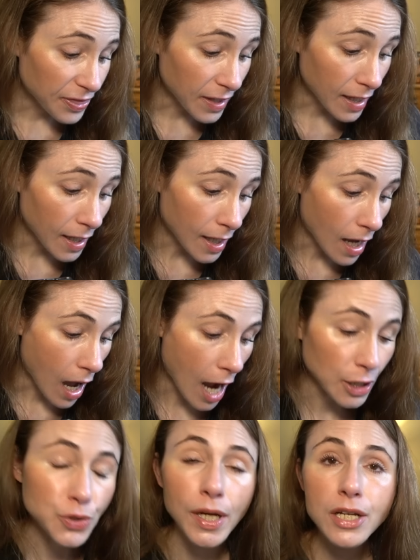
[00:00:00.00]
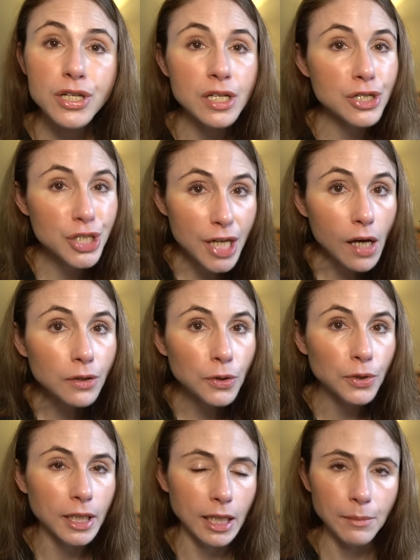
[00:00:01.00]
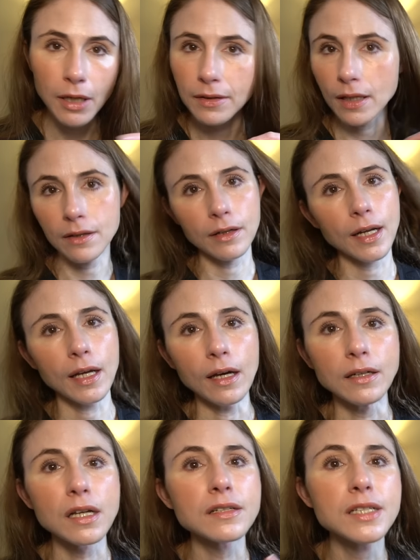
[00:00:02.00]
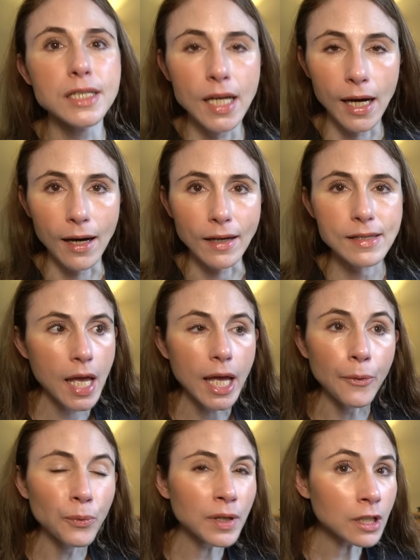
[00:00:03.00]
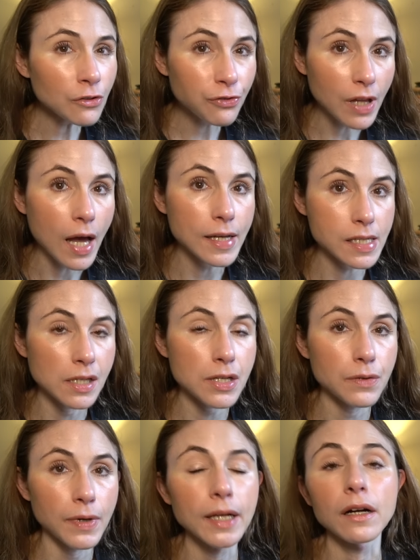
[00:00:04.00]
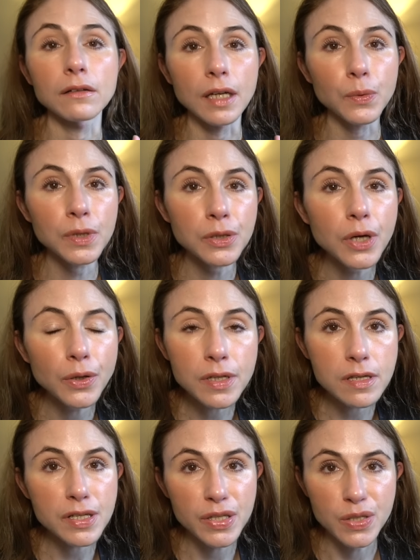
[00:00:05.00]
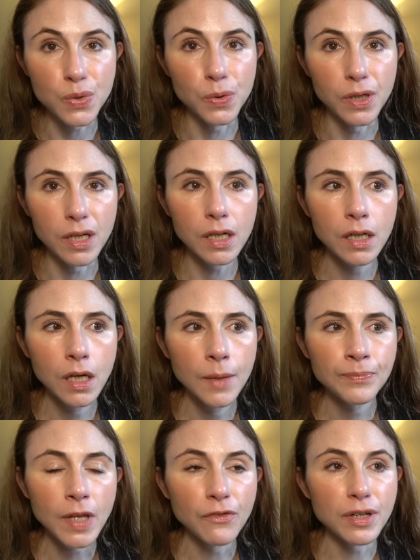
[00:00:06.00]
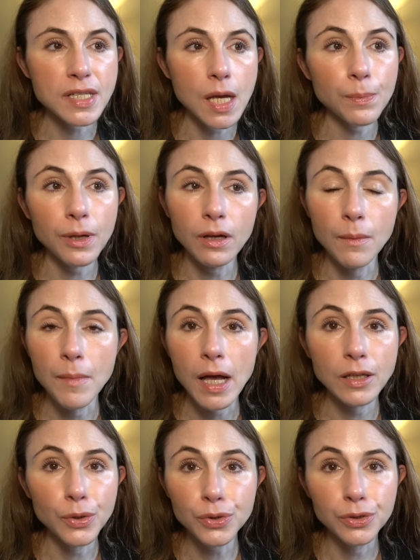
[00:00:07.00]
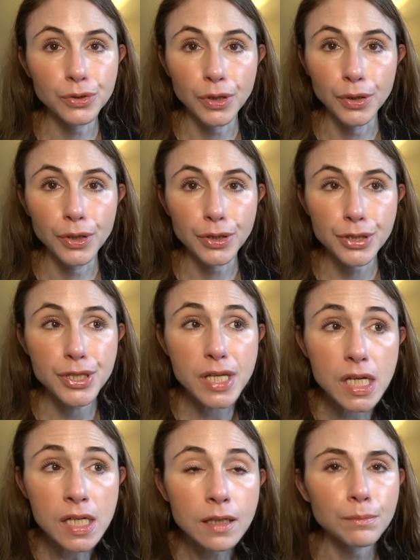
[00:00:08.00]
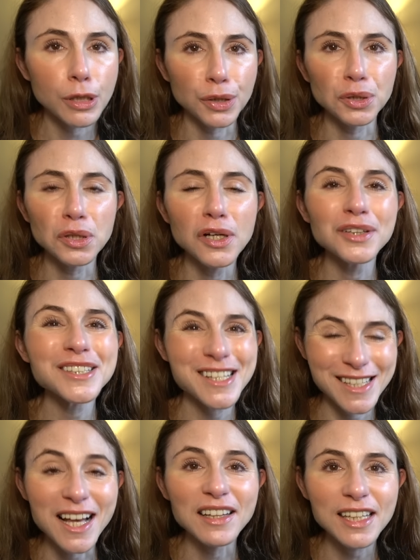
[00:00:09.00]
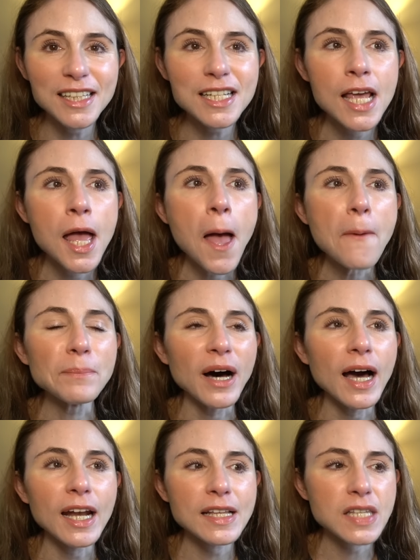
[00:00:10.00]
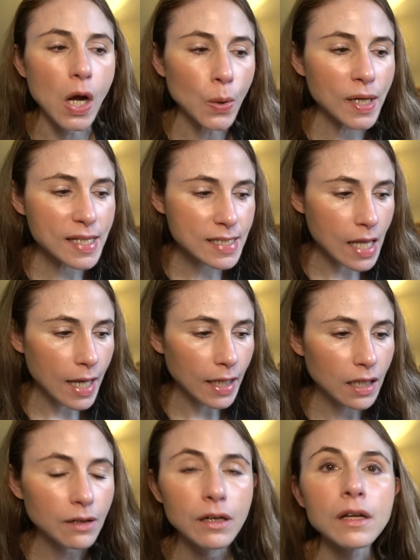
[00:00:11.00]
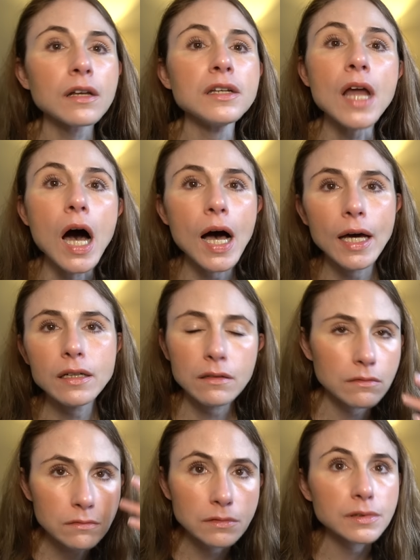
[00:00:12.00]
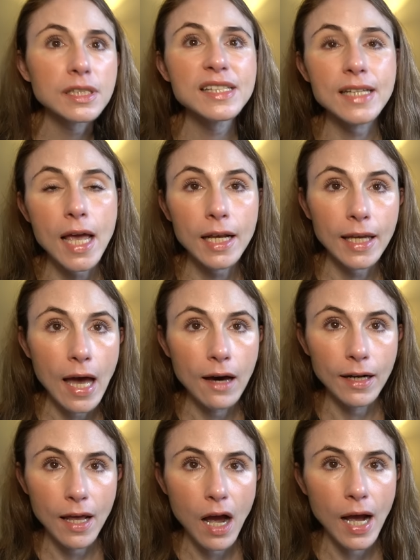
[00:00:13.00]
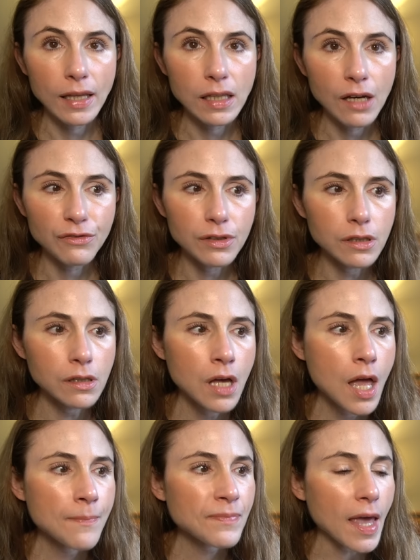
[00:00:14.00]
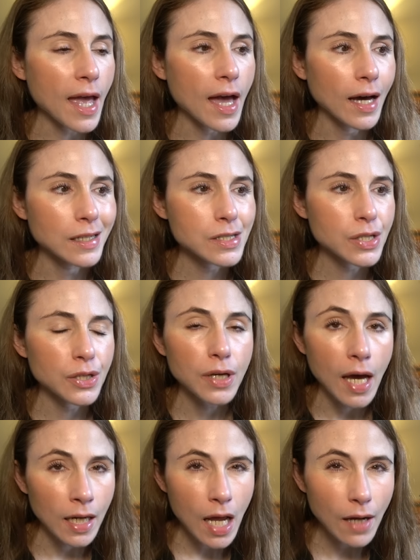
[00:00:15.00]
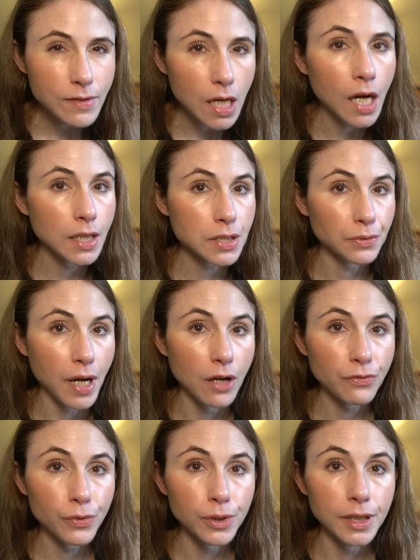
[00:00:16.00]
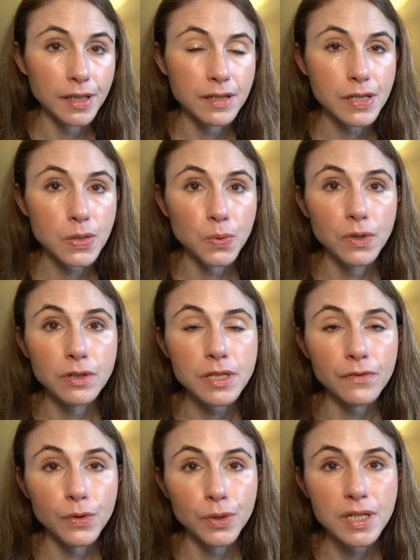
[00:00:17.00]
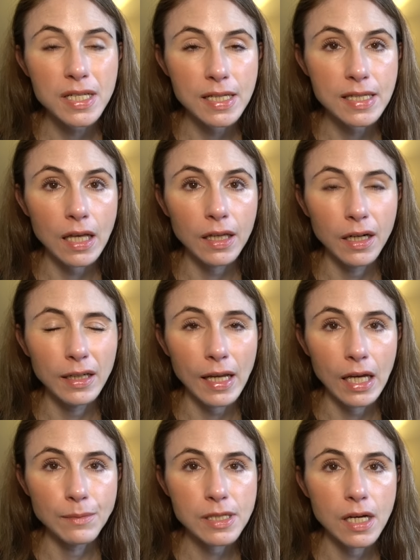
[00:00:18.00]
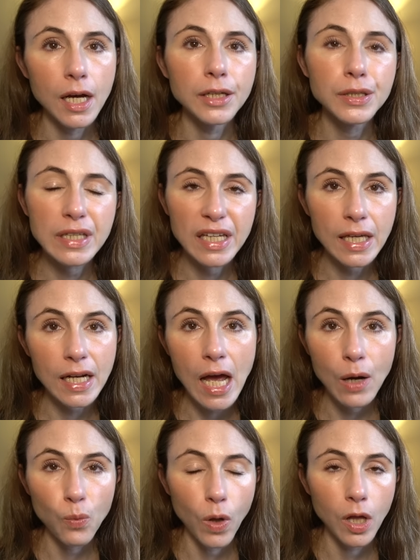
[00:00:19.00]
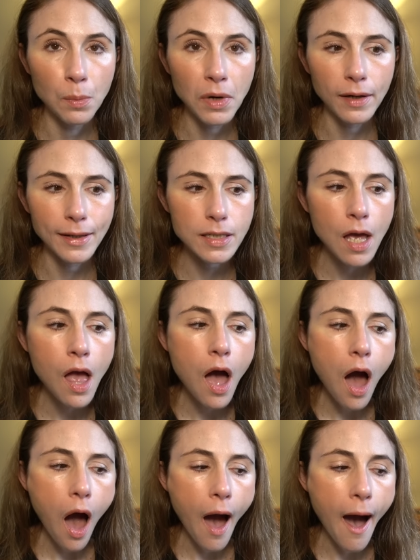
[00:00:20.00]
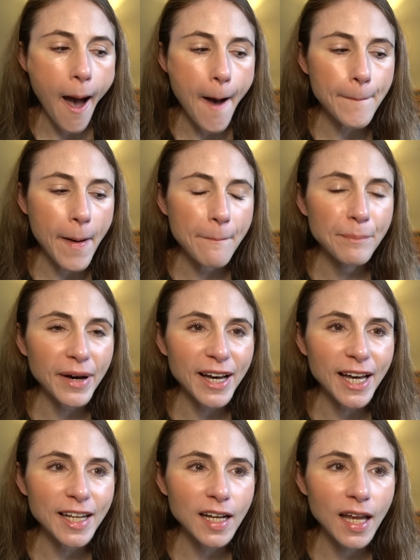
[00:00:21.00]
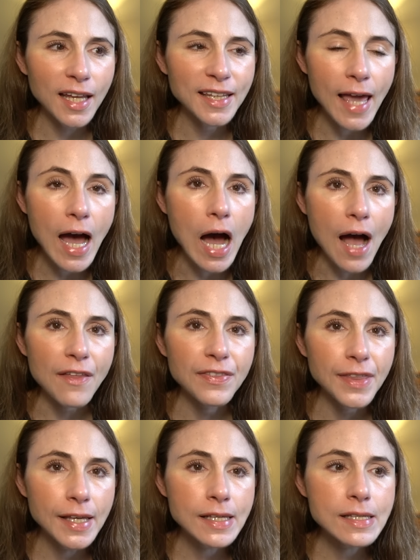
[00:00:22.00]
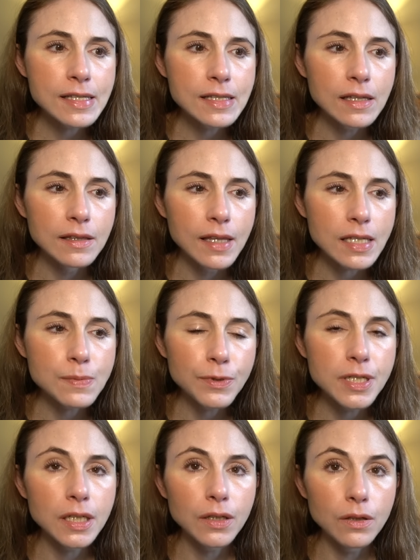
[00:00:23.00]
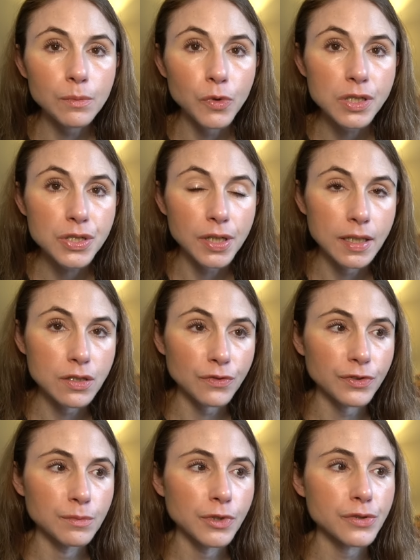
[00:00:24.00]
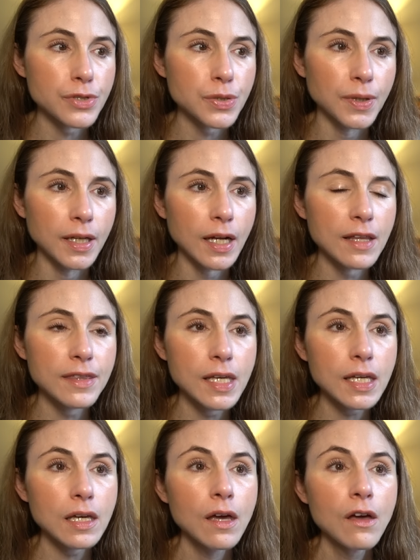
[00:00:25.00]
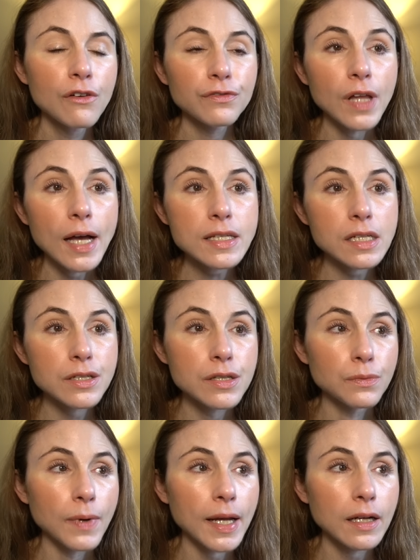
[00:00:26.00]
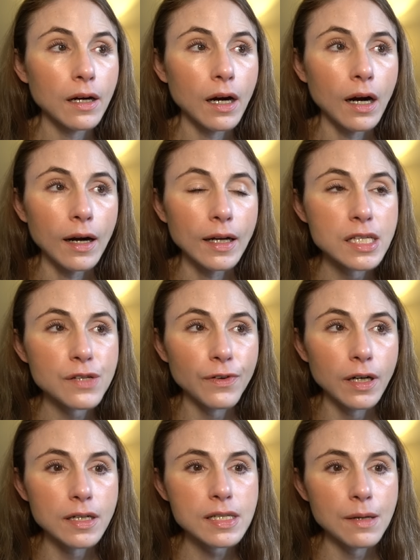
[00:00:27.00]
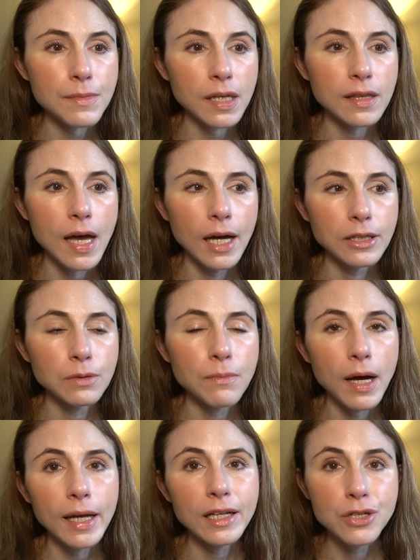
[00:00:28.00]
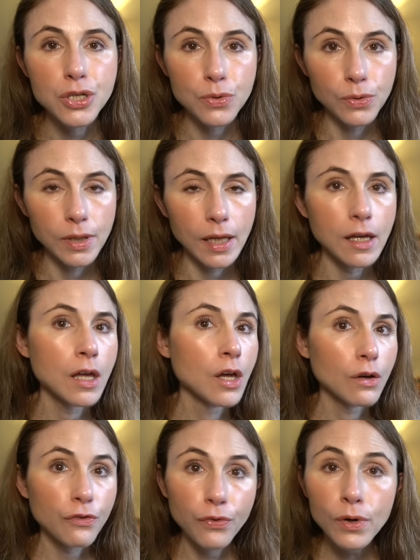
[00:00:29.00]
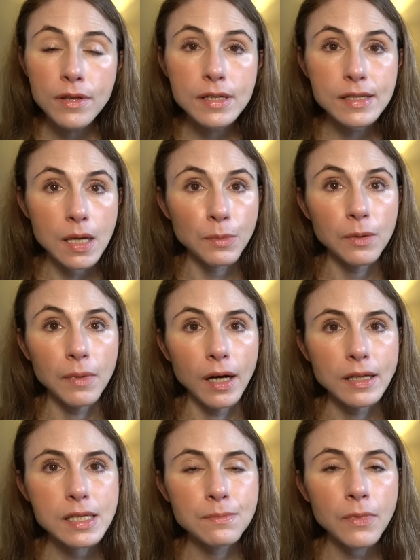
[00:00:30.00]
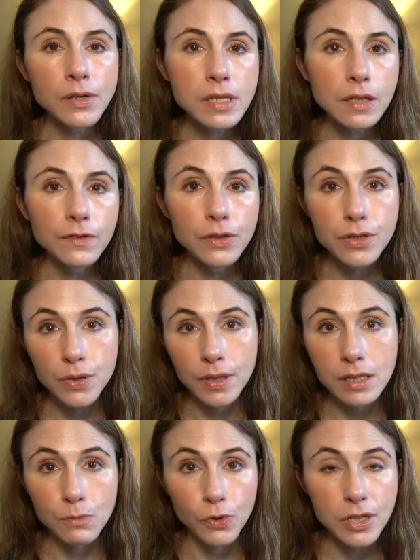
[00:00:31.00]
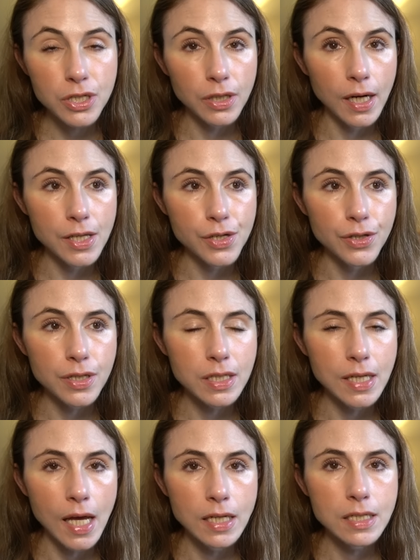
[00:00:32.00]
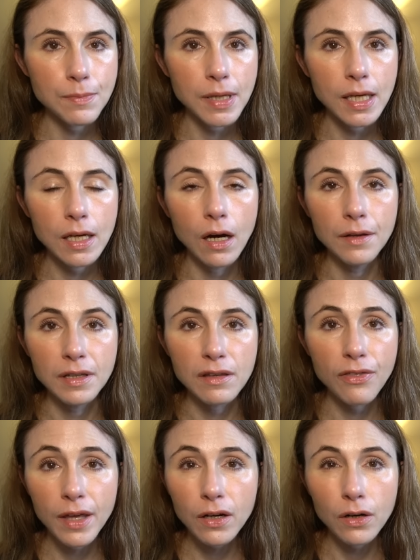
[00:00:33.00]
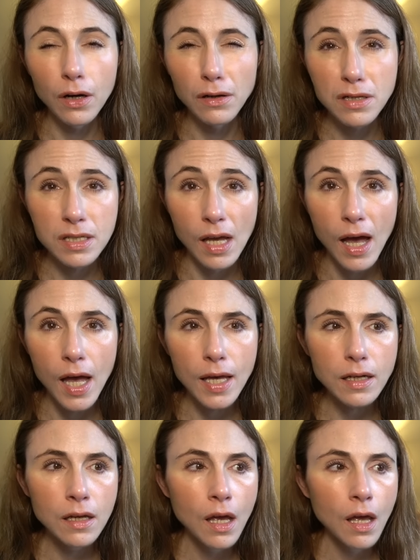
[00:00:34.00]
The hydration gel cream, on the other hand, does. It really flies under the radar. Like when you go to the store, for example, my local Kroger's, plural, sell it, but it's always like not standing out at eye level. And so you kind of have to hunt around for it in the stores. Of course, they sell it on Amazon. You can get it at Walmart. Um, but yeah, these this particular moisturizer from Eucerin, I think flies under the radar as far as something that you might enjoy for the summer months. Most of Eucerin's moisturizers tend to be on the thicker side,